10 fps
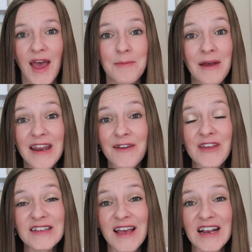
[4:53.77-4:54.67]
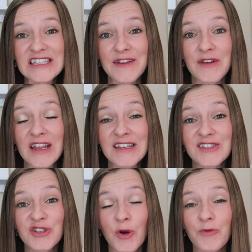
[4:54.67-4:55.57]
And many of these activities
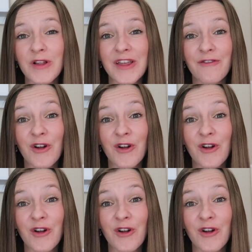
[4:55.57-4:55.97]
don't really